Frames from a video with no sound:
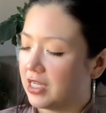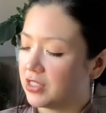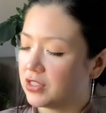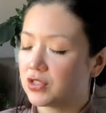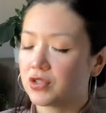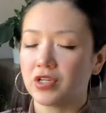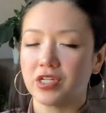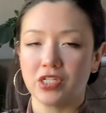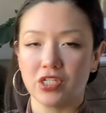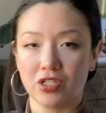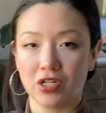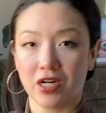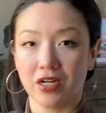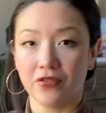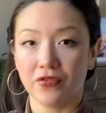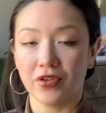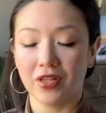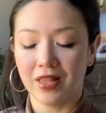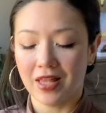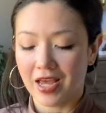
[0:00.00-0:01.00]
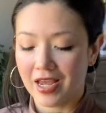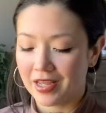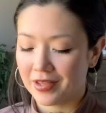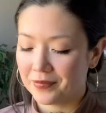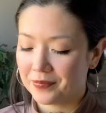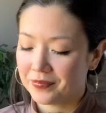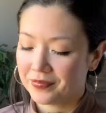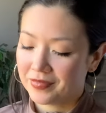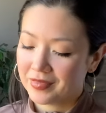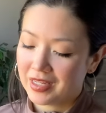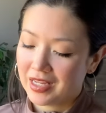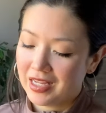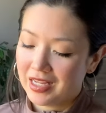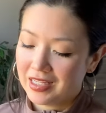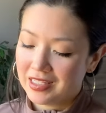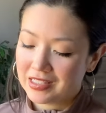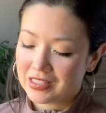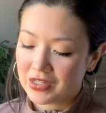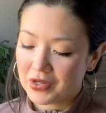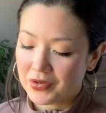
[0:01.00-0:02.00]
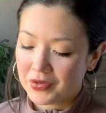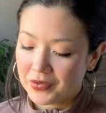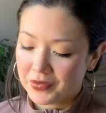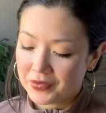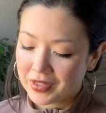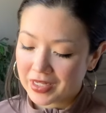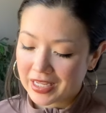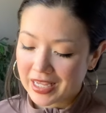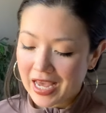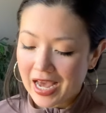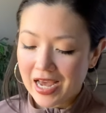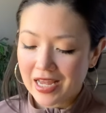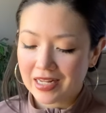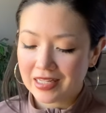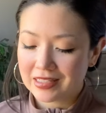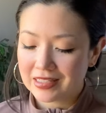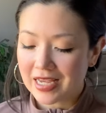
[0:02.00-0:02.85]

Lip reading: a screenshot if you like. So the cat's